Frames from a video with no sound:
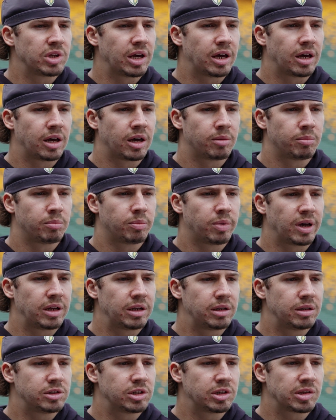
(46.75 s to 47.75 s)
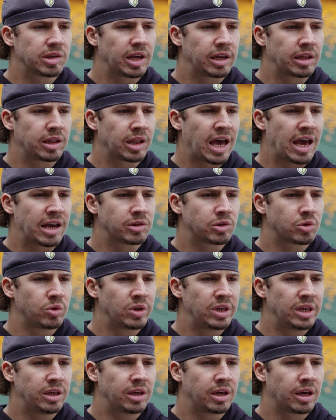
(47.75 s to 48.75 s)
But just like last
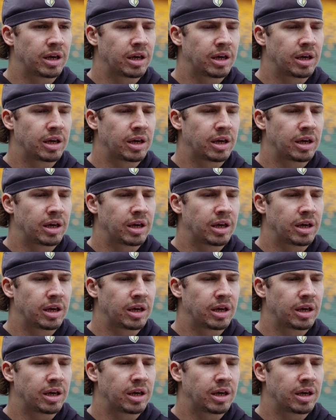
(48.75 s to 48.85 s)
week,